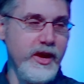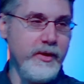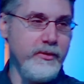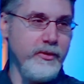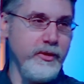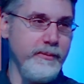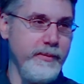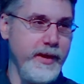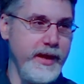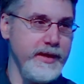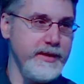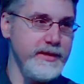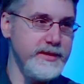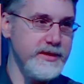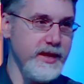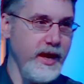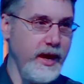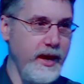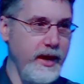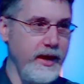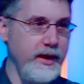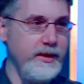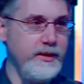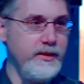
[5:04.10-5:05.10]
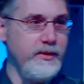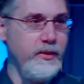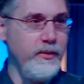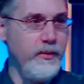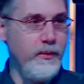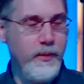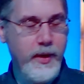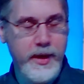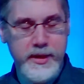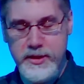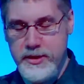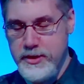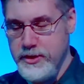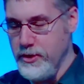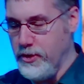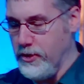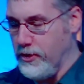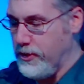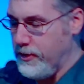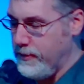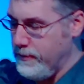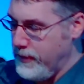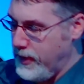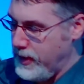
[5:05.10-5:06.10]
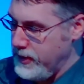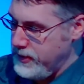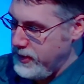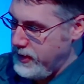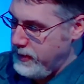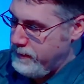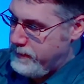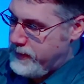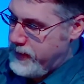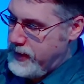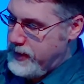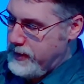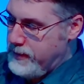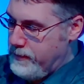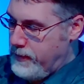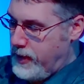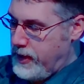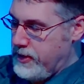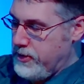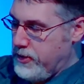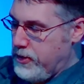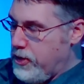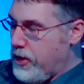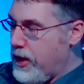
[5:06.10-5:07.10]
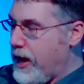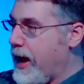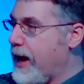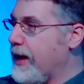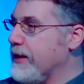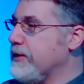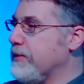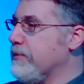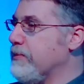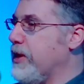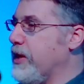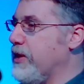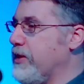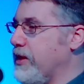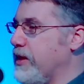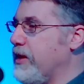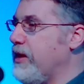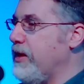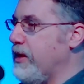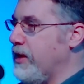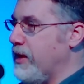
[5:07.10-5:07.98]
maintain whether you're a mother, been a mother, or had a mother,